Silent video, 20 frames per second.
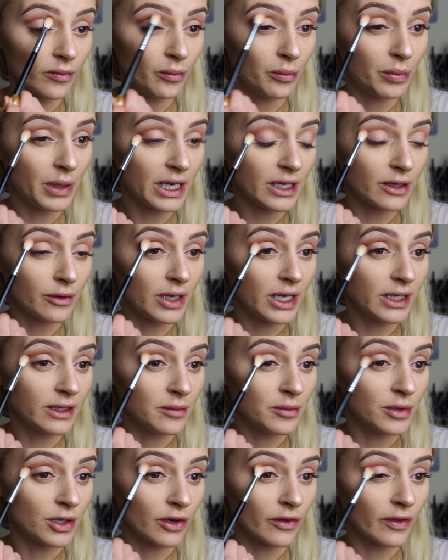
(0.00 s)
By the way, the
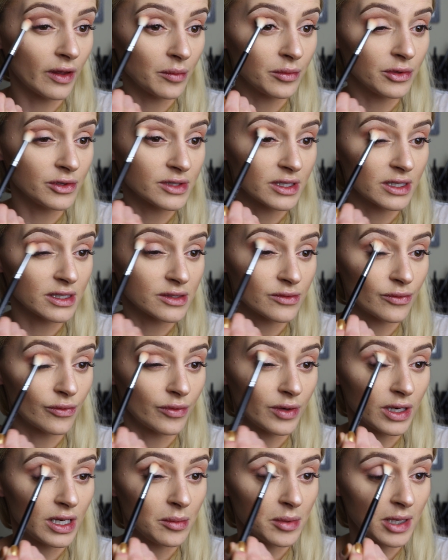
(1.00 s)
mirror that I'm using is
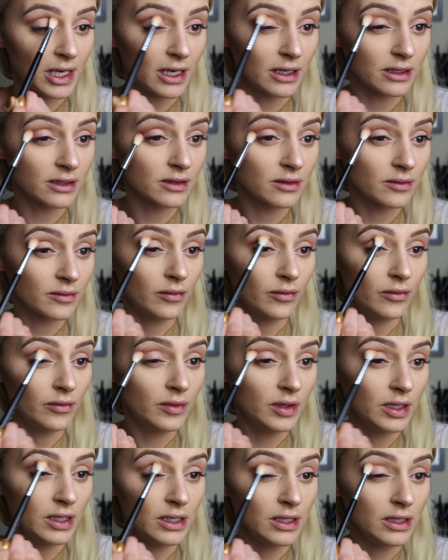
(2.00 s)
really bad.
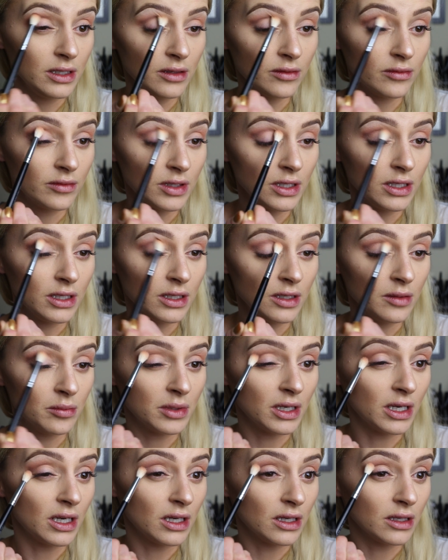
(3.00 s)
Really
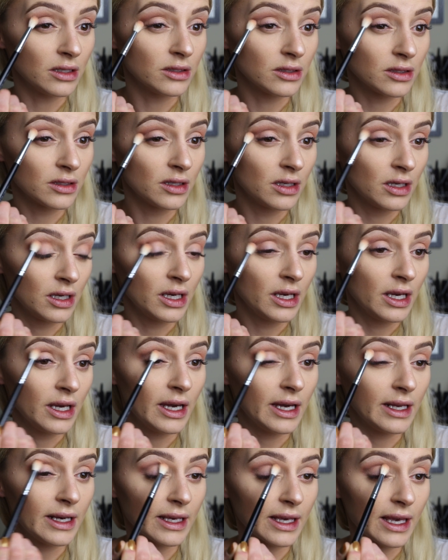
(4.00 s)
bad.
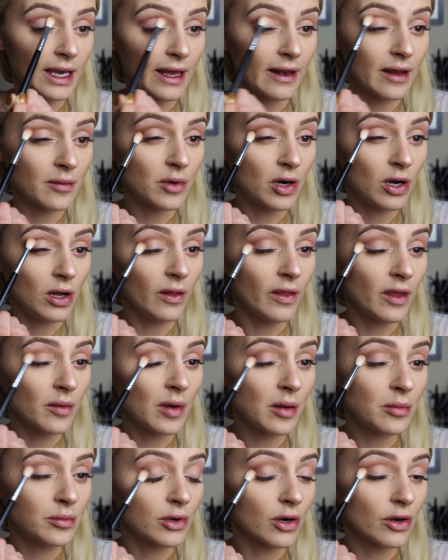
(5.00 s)
And again, I'm holding
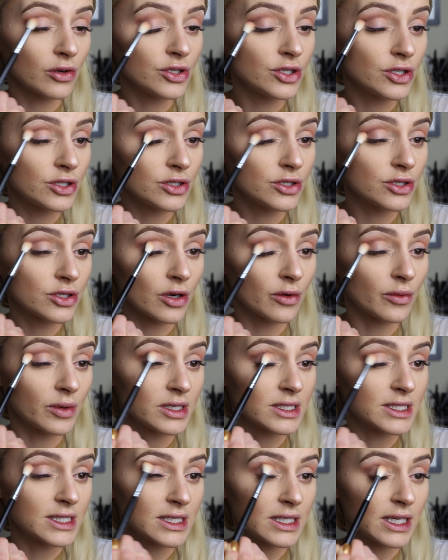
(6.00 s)
my brush
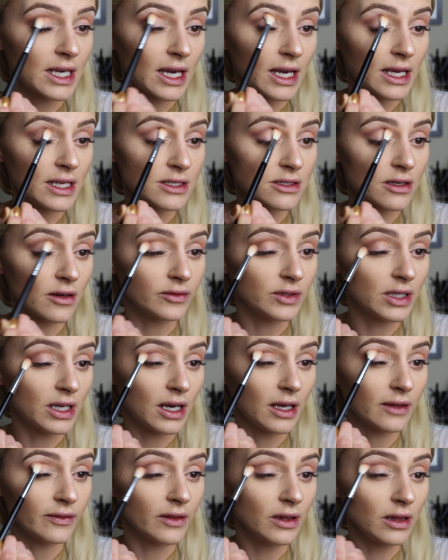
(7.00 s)
towards the end of the
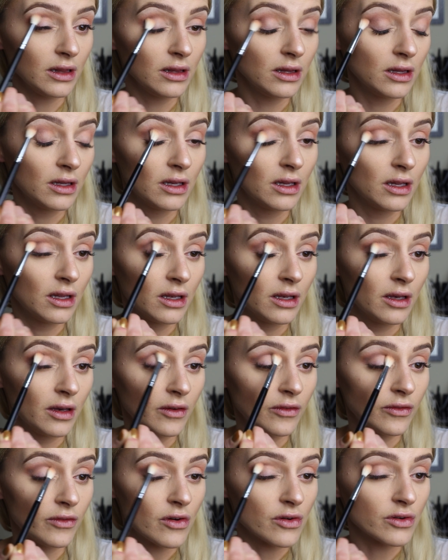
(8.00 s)
handle
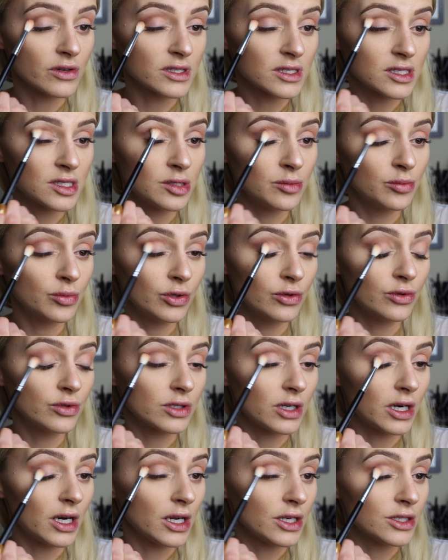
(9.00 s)
for smooth
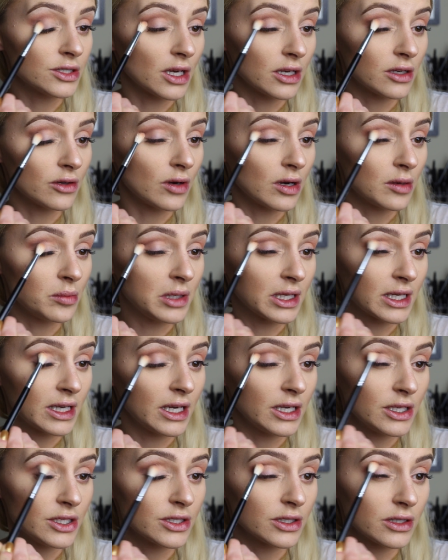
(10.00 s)
eyeshadow
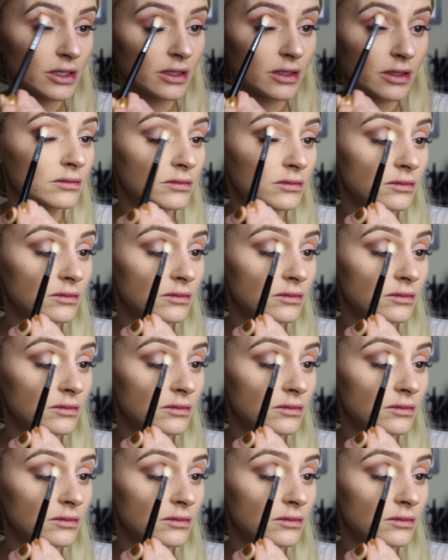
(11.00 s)
application.